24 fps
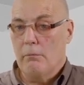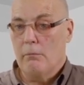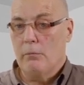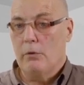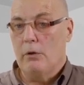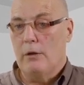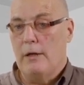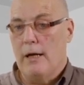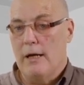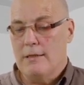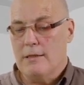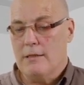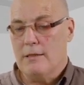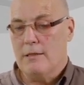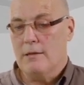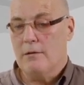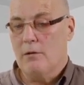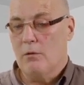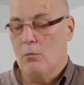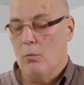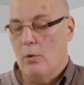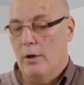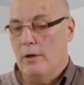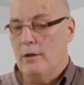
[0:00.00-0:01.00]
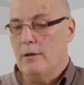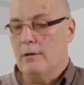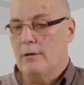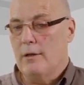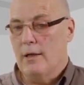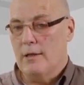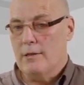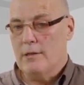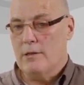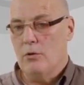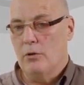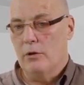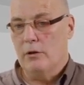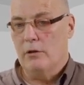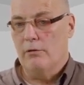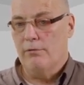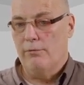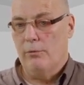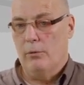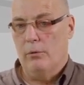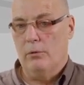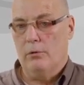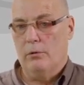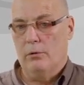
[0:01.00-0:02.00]
does what it does during a
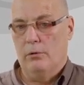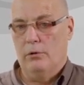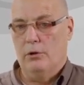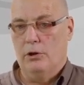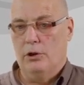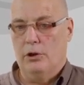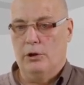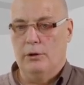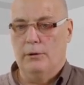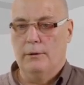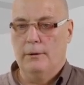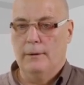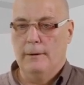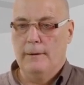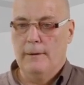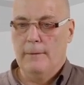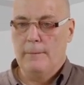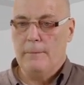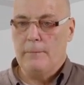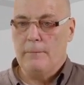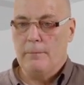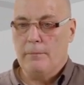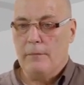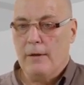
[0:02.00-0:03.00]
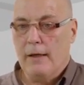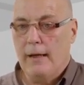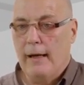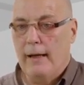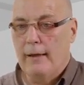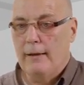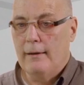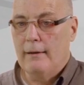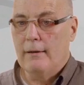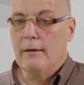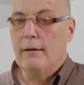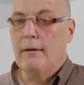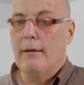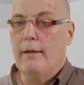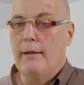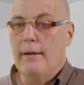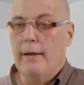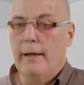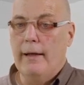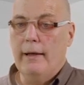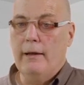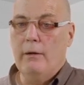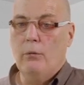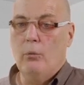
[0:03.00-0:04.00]
fault condition. And
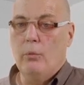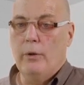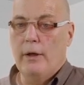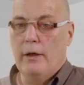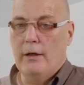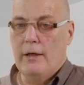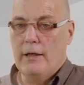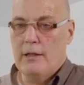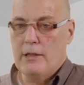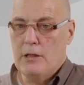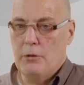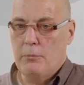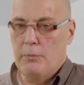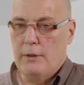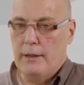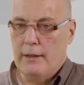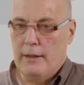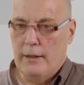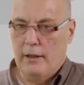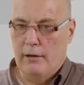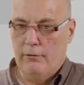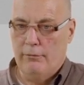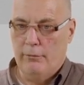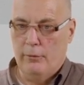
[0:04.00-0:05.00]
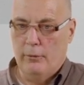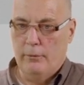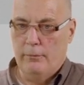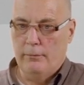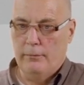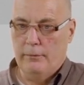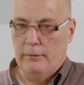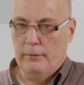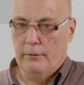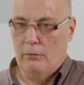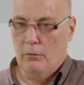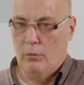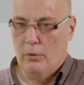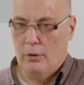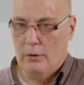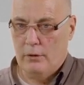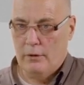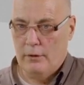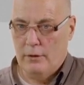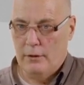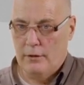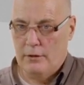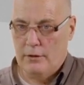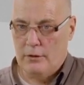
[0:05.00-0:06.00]
there one has to be careful what
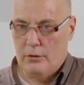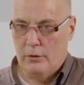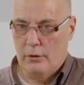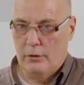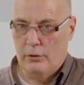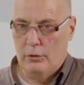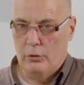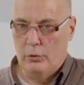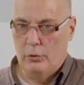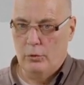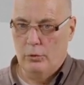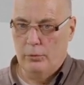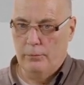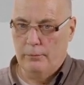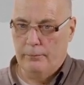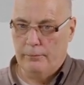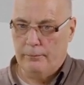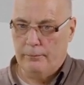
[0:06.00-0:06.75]
it's going to do.